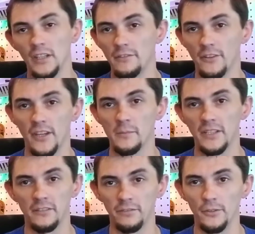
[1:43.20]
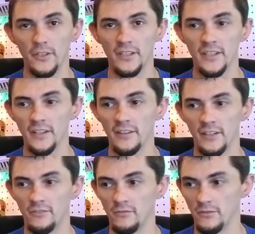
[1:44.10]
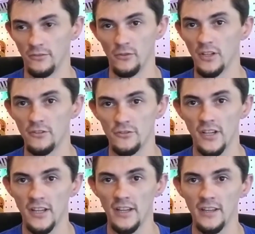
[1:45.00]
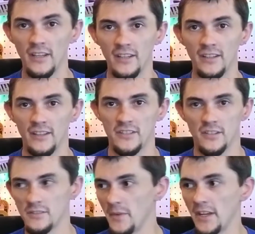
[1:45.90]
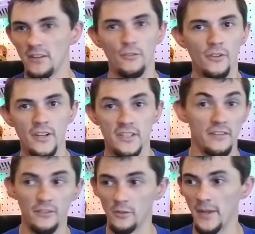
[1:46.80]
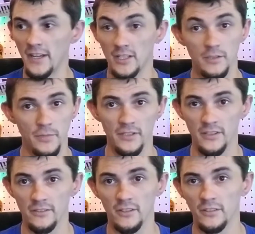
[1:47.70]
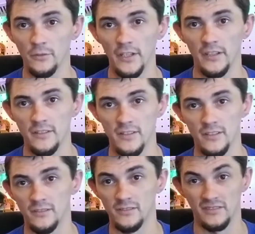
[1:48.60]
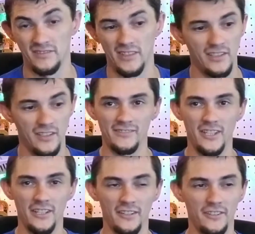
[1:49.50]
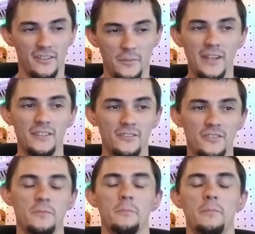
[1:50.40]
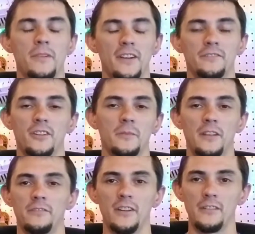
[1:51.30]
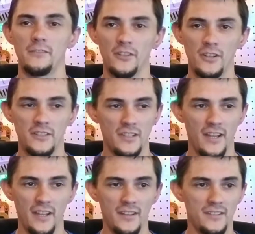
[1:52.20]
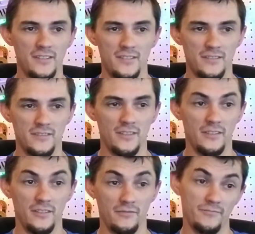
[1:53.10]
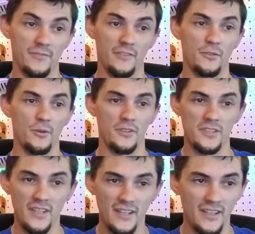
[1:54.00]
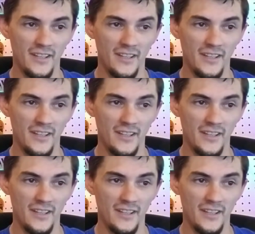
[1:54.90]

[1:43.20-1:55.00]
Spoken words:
forget about the fluid in there, it run it dry, starts making noise, they fill back up, and they're on their way. So the manual is by far my favorite, and of course they